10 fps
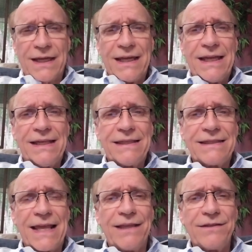He
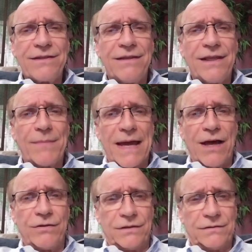sends them
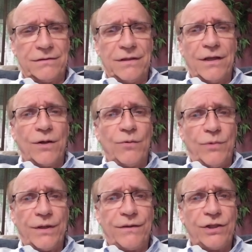out
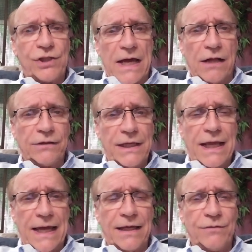with the child he
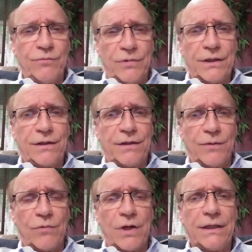had with the
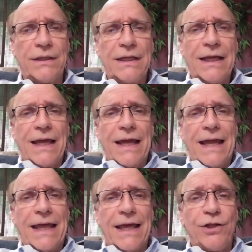one
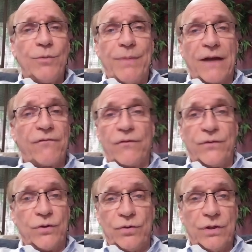to beg for
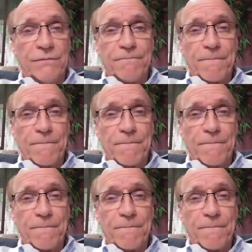food.